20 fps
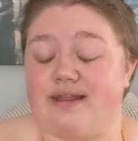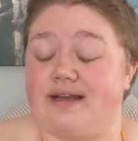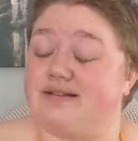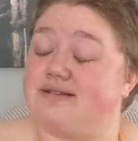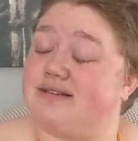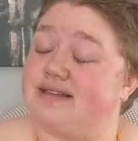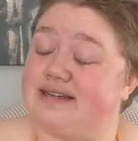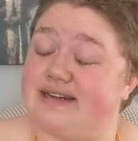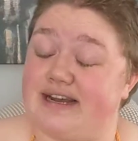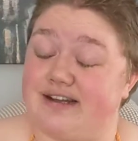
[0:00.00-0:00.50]

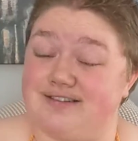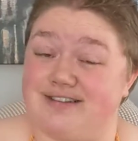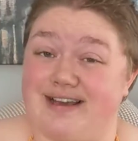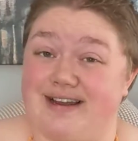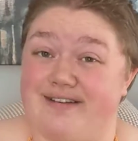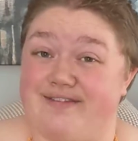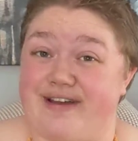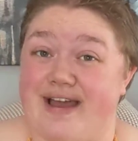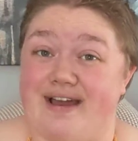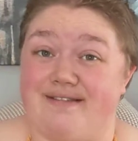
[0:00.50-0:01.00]
That's the
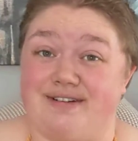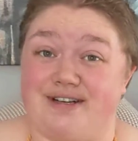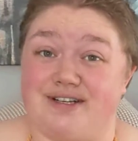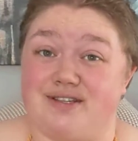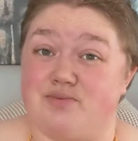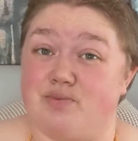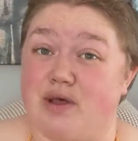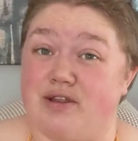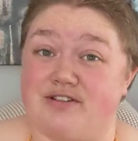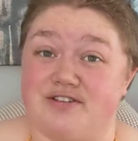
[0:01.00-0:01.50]
downside of having a
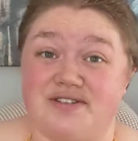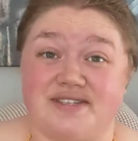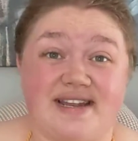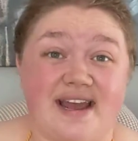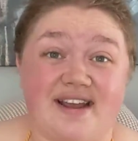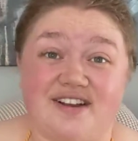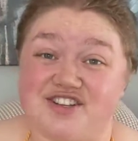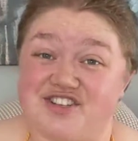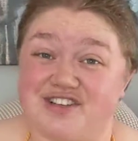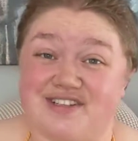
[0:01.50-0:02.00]
smaller
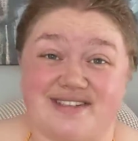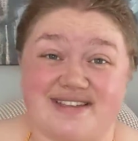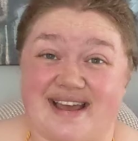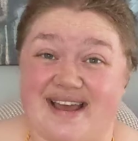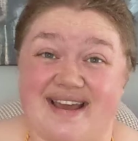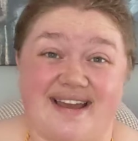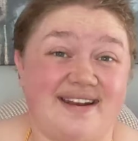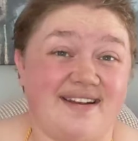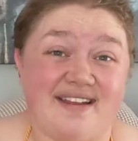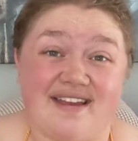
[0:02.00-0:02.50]
stash, is
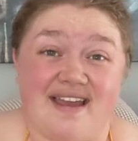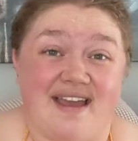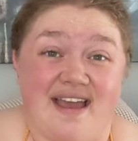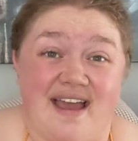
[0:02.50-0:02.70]
that